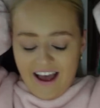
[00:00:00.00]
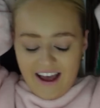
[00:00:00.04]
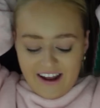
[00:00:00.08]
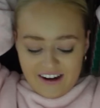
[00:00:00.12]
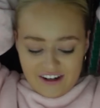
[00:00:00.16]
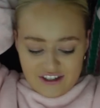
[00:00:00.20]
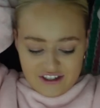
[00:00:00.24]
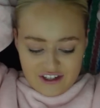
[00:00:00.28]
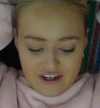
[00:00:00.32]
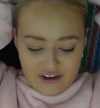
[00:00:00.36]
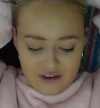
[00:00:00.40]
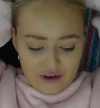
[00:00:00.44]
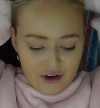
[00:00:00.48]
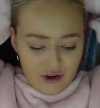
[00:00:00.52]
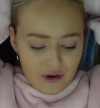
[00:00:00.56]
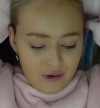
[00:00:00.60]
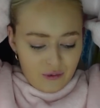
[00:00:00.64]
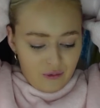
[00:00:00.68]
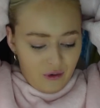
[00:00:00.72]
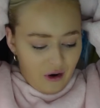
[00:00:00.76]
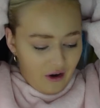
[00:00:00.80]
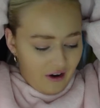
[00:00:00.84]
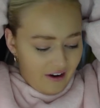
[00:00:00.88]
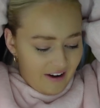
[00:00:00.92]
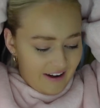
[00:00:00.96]
and I don't know
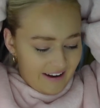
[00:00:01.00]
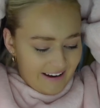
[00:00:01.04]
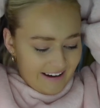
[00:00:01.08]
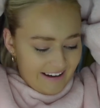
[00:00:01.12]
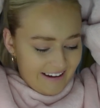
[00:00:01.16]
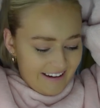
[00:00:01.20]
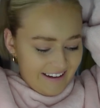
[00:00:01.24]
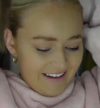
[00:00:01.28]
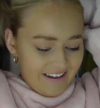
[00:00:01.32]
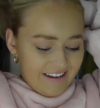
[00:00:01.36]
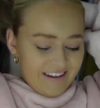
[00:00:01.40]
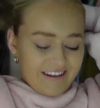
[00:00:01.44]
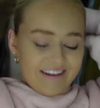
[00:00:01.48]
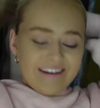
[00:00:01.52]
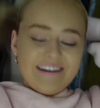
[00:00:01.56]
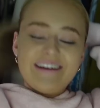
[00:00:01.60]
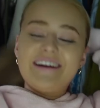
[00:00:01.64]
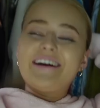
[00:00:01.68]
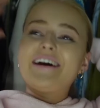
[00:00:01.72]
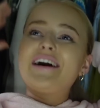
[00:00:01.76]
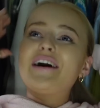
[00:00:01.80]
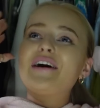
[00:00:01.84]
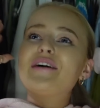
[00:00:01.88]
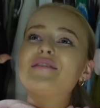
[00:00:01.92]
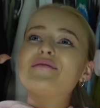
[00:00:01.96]
why,
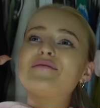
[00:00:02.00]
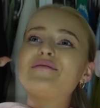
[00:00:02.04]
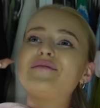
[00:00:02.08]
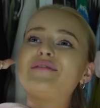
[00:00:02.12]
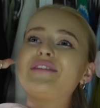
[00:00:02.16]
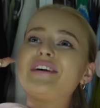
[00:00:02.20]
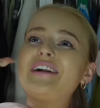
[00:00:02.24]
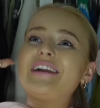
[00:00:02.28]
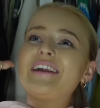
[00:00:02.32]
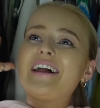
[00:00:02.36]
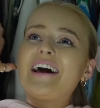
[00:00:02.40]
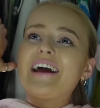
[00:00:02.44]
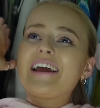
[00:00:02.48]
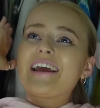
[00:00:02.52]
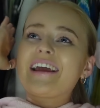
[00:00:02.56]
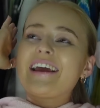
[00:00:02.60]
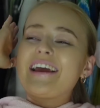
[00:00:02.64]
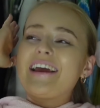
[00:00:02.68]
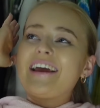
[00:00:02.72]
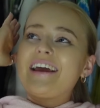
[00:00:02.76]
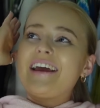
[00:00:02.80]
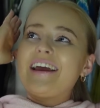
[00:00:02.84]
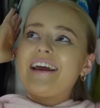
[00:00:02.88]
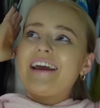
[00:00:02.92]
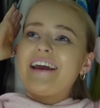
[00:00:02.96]
but like,
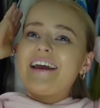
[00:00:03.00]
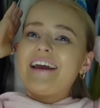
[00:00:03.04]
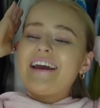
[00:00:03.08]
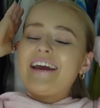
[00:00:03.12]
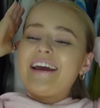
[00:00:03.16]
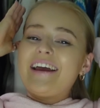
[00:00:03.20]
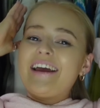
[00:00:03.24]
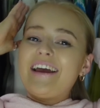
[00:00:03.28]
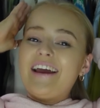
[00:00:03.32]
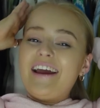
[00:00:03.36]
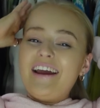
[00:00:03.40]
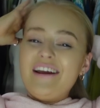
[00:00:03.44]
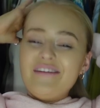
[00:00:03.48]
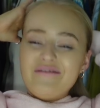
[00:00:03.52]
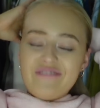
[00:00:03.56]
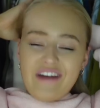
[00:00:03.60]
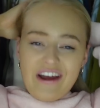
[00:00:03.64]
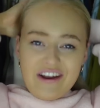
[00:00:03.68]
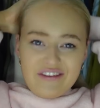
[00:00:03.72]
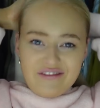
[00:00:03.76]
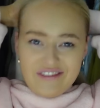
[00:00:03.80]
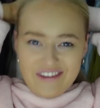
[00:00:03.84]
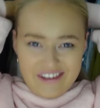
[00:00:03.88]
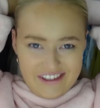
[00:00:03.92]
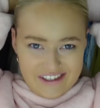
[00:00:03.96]
it
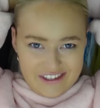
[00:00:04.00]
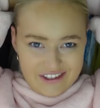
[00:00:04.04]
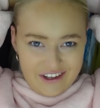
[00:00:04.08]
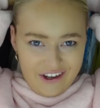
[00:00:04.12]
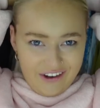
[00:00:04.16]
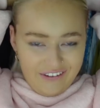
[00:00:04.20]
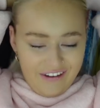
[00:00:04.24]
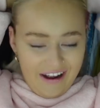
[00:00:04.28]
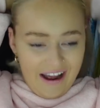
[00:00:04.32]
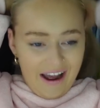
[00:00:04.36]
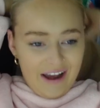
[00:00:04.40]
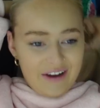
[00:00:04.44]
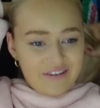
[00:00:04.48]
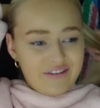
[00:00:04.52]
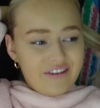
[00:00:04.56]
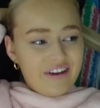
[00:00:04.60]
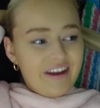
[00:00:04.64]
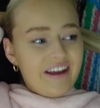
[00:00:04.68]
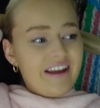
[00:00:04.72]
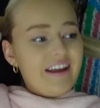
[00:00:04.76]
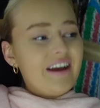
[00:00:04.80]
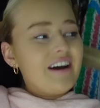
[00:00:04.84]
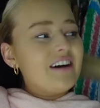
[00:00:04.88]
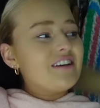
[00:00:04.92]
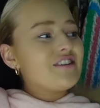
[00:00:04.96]
made me so
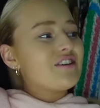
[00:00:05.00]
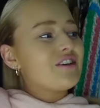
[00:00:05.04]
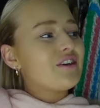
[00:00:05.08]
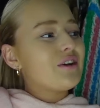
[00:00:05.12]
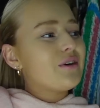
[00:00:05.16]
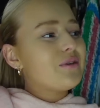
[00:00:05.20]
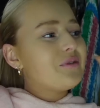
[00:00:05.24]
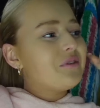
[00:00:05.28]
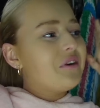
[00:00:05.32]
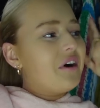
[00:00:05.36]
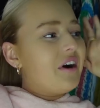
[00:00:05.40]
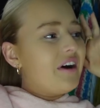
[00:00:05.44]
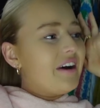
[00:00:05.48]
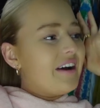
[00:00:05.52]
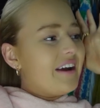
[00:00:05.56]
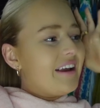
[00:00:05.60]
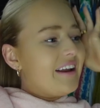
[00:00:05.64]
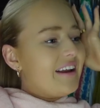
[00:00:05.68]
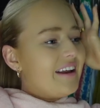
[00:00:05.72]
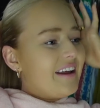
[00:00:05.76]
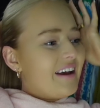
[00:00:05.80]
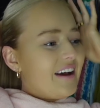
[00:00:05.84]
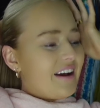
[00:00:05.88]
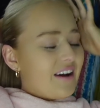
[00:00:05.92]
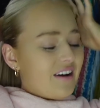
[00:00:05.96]
happy. I don't know
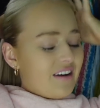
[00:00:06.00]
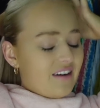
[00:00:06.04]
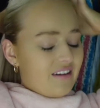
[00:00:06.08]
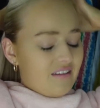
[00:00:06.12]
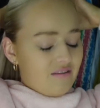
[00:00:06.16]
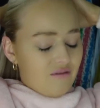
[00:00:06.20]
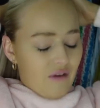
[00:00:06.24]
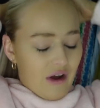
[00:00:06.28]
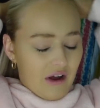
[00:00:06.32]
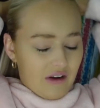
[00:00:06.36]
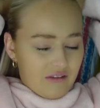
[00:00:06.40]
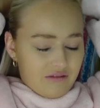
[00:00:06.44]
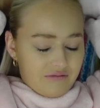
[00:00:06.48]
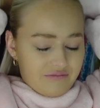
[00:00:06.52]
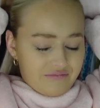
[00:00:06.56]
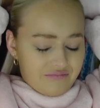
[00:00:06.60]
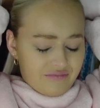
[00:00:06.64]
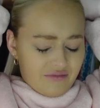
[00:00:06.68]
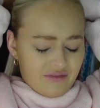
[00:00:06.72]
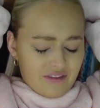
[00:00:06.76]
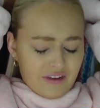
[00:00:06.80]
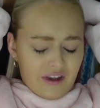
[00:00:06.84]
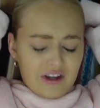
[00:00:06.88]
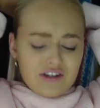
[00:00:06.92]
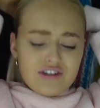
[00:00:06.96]
why, well,
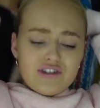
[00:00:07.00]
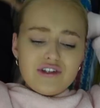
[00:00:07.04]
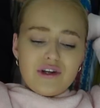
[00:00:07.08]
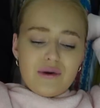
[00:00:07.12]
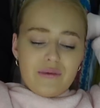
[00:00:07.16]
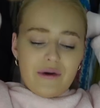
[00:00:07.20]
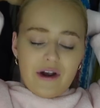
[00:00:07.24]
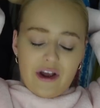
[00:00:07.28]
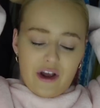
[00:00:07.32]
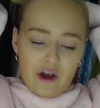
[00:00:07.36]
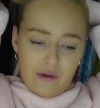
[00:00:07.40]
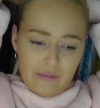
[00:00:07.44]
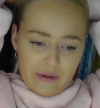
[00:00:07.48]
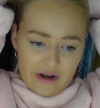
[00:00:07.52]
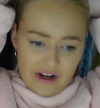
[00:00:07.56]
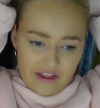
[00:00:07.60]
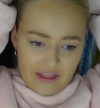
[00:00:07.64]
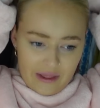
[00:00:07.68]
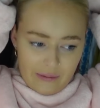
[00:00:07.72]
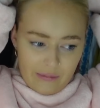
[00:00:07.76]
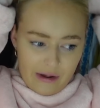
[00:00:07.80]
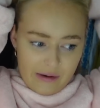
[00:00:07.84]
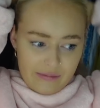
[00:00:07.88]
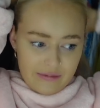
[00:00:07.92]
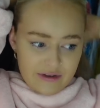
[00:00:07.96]
I do know why a comment
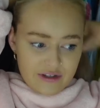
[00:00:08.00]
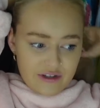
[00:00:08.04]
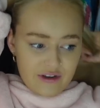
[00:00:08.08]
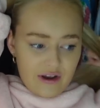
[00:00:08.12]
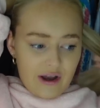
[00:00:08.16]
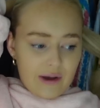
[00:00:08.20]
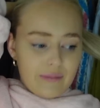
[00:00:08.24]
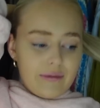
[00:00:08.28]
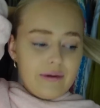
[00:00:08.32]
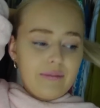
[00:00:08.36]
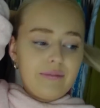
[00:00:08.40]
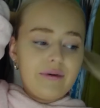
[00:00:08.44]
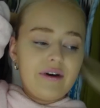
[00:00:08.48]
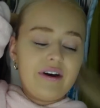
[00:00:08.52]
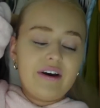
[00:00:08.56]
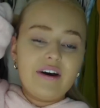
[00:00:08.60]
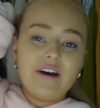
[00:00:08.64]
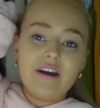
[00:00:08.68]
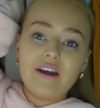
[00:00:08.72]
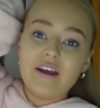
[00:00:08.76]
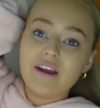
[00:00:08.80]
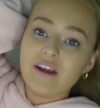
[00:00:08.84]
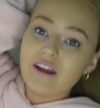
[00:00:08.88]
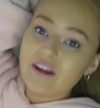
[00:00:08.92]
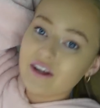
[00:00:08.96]
like that made me so happy,
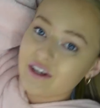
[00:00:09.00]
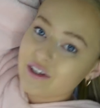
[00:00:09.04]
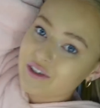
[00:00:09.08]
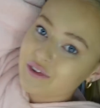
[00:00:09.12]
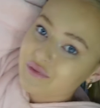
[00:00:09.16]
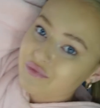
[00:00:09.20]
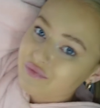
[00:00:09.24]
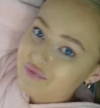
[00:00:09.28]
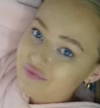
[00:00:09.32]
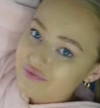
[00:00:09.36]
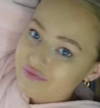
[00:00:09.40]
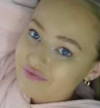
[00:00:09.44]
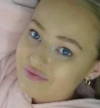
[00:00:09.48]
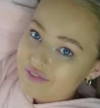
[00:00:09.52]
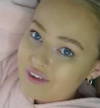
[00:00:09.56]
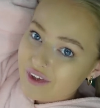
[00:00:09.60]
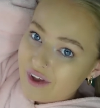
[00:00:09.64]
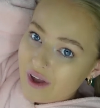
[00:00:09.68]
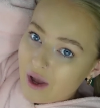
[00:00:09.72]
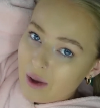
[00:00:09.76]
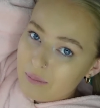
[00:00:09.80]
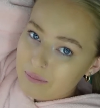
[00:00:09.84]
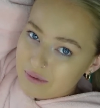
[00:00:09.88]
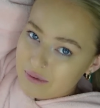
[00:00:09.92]
but I